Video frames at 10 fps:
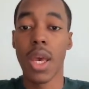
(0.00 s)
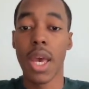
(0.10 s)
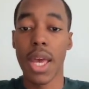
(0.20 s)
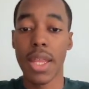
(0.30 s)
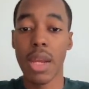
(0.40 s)

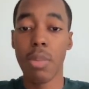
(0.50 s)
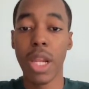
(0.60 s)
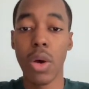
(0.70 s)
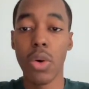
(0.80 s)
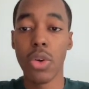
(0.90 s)
And then
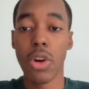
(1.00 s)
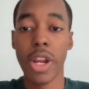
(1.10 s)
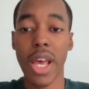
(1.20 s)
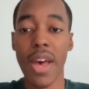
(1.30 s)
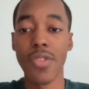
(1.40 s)
below, you're going to
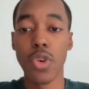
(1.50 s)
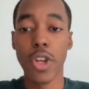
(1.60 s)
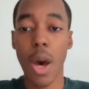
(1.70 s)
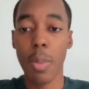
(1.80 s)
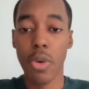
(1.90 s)
have your
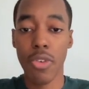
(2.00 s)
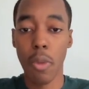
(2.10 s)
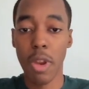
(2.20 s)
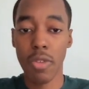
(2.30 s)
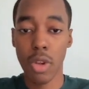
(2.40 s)
top
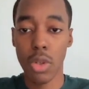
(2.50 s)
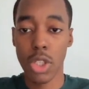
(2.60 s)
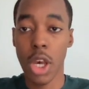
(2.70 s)
performing flows.